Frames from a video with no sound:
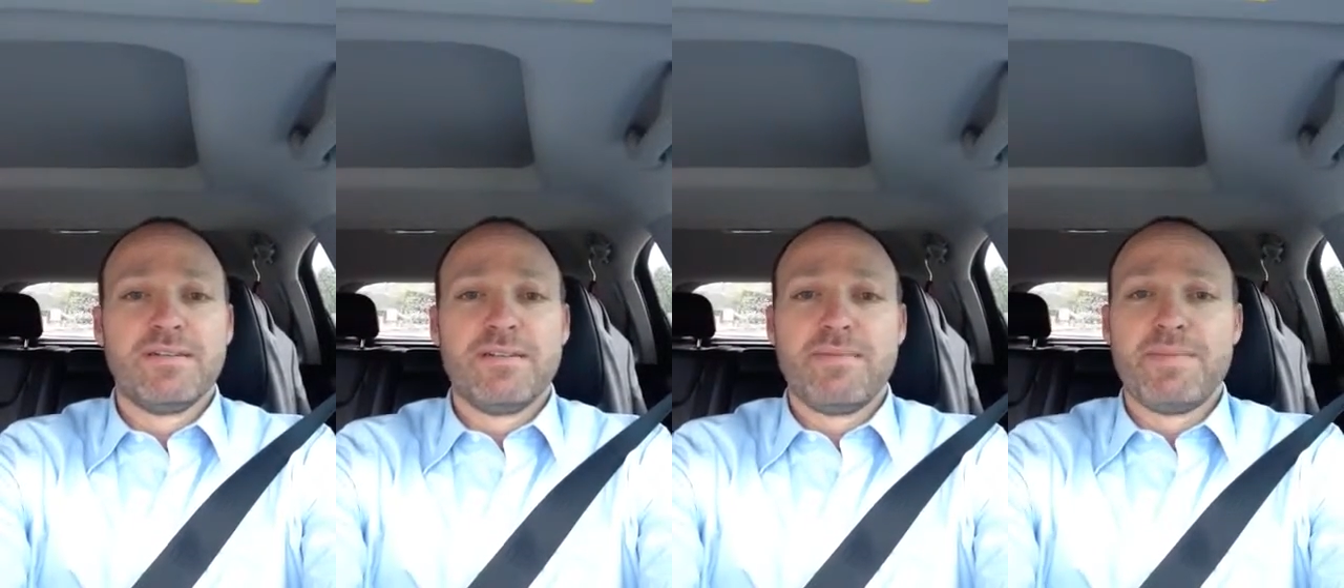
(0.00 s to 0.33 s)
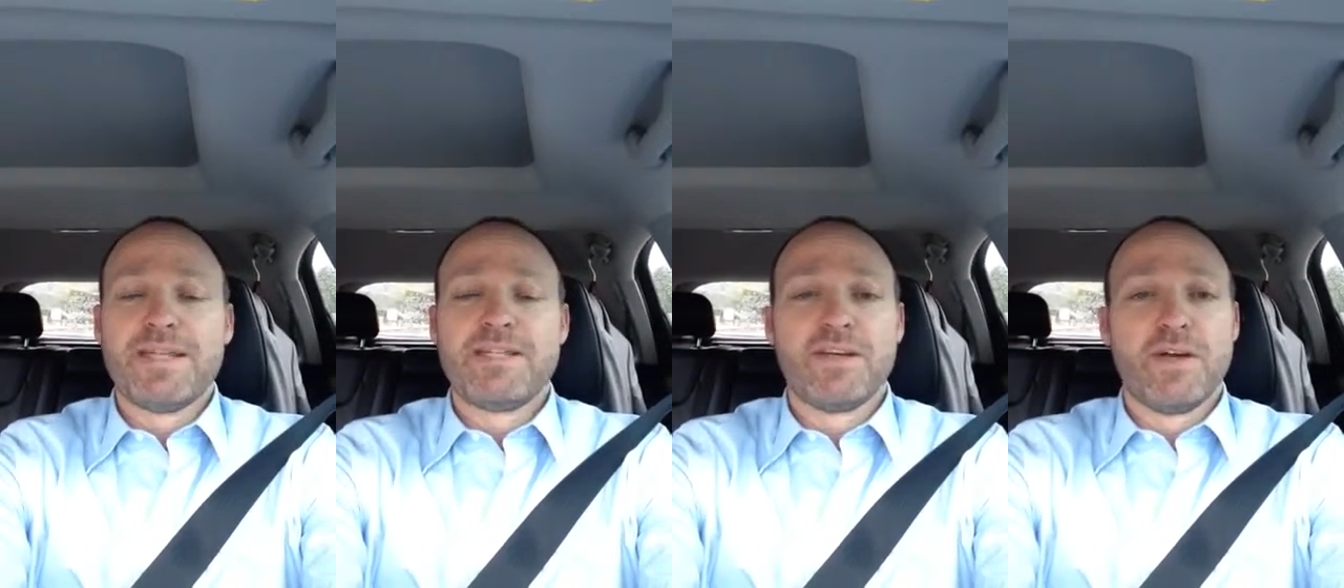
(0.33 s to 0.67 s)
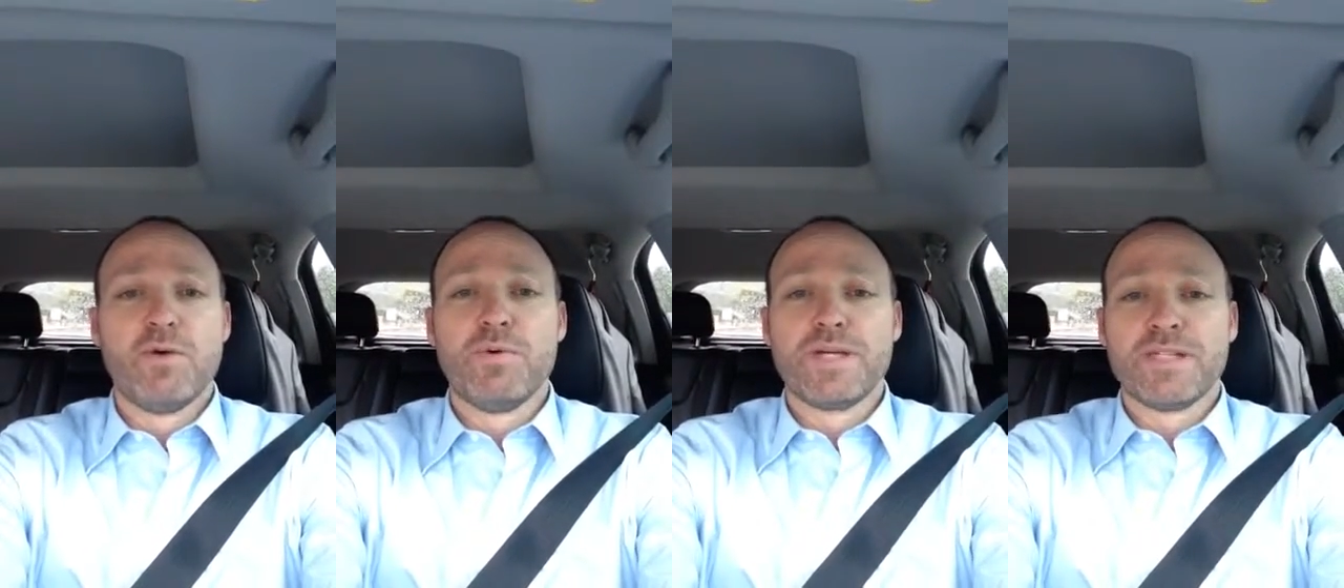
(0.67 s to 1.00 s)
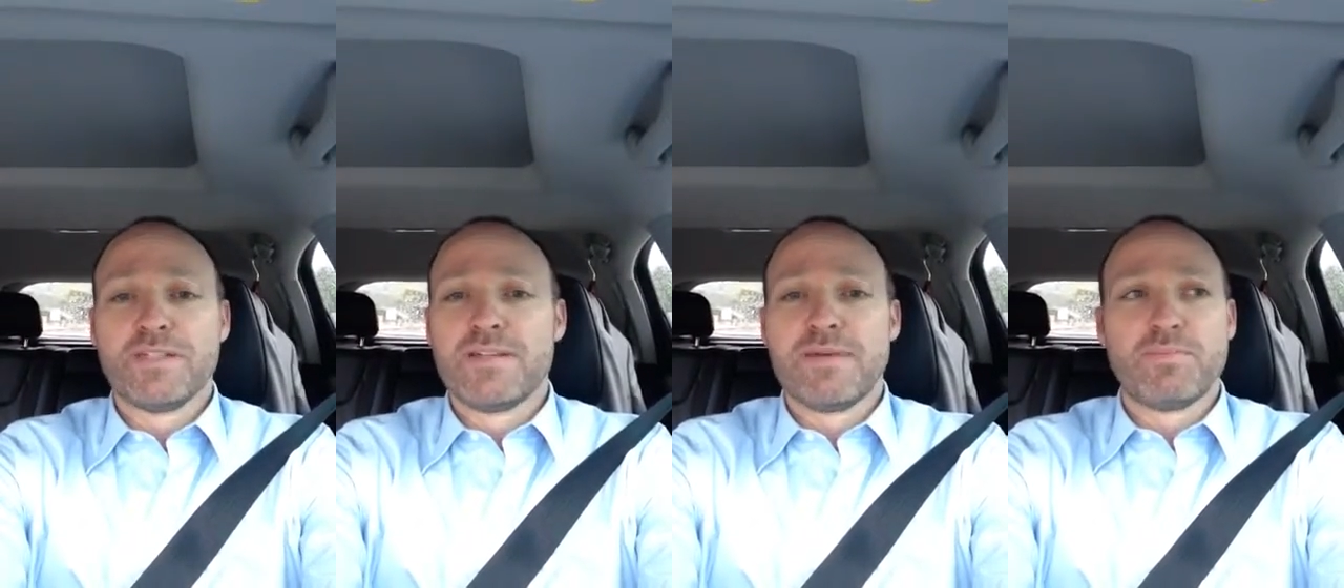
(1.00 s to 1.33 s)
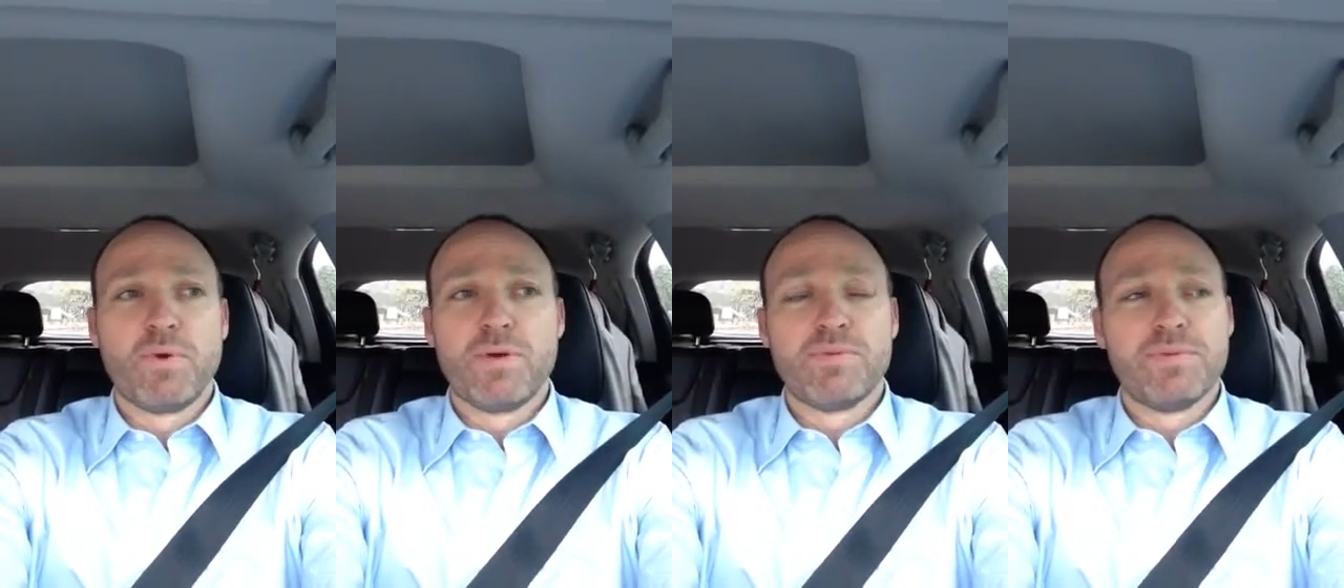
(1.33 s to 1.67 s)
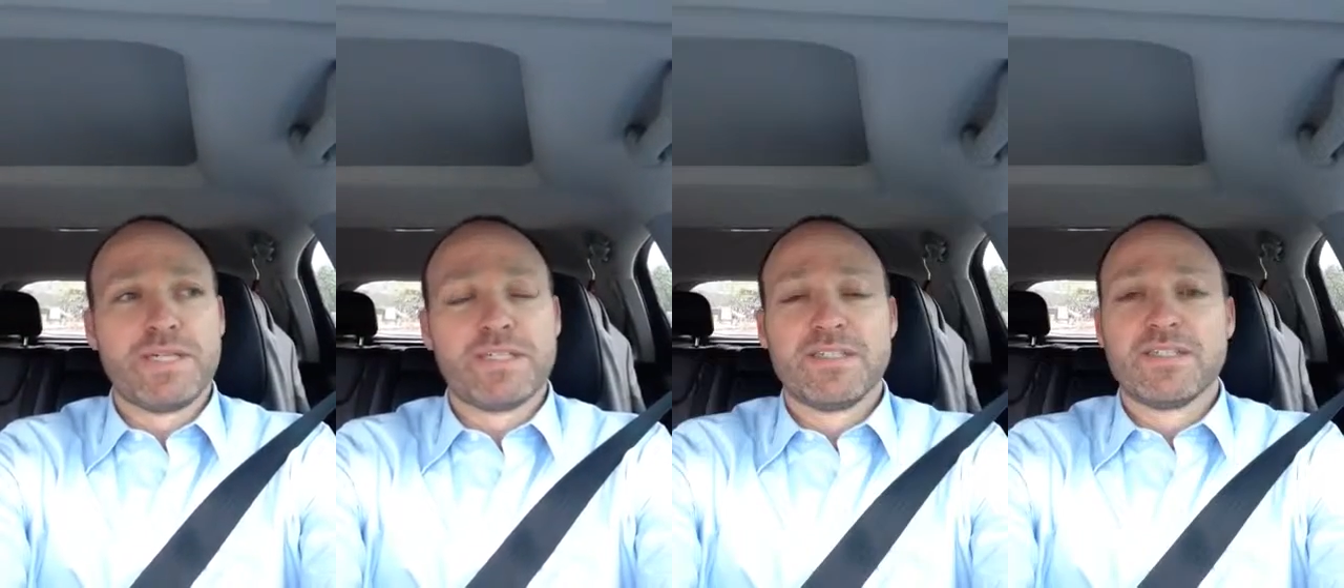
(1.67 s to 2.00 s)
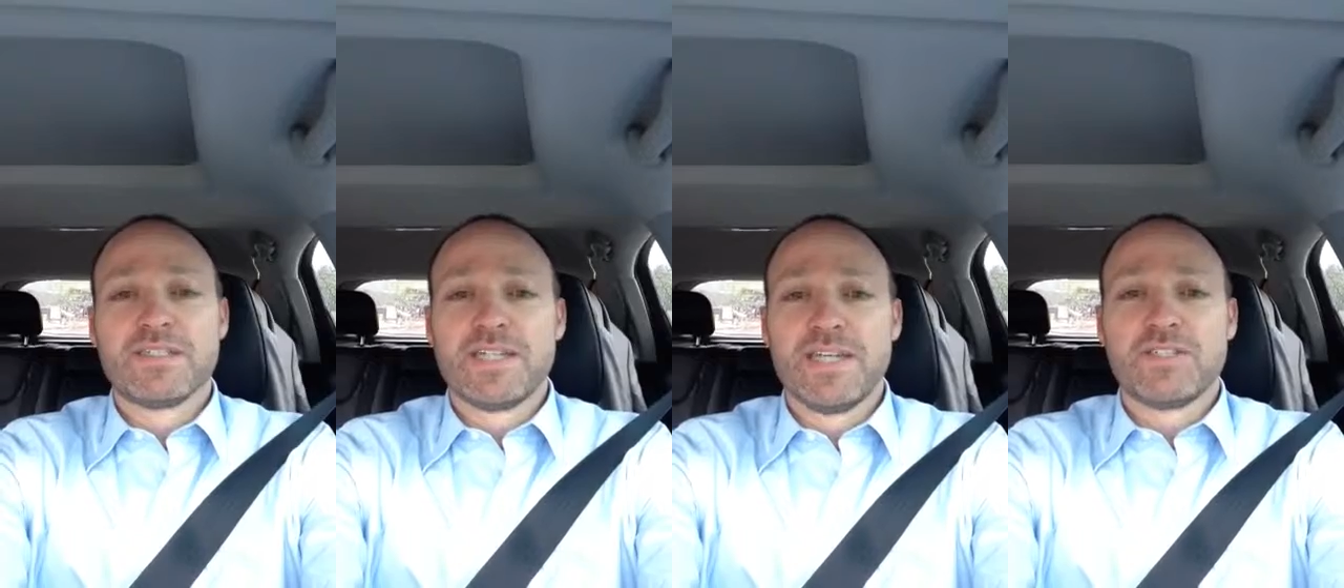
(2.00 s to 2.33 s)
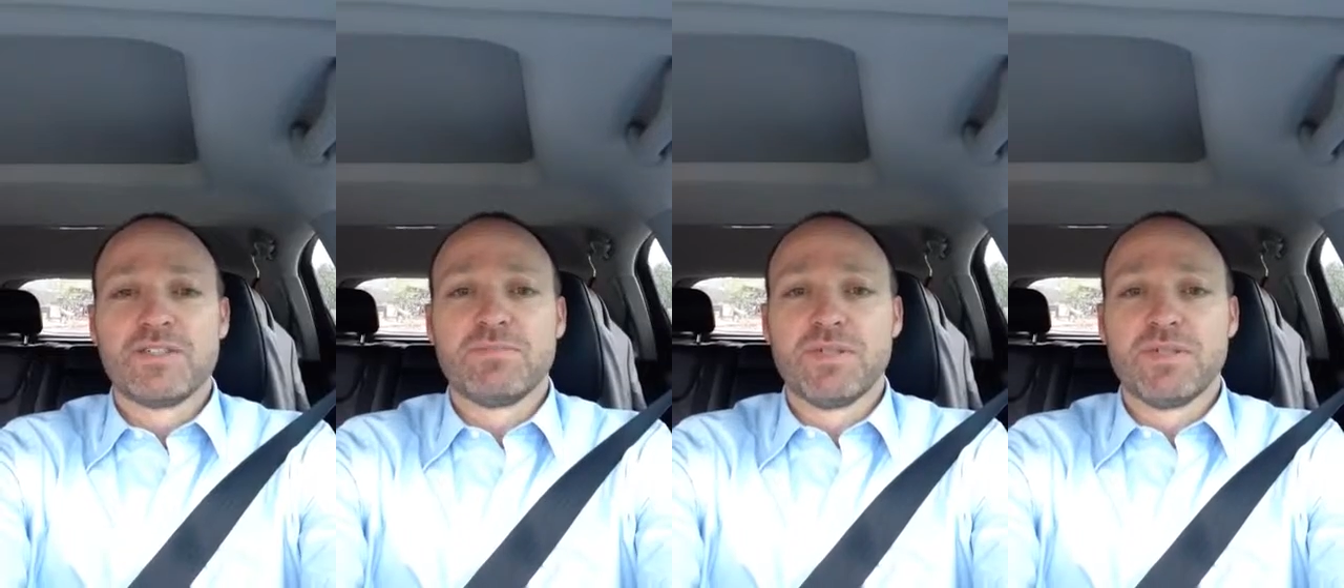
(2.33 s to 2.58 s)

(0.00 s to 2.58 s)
They may tell you, we'll get to that point when we get to the station,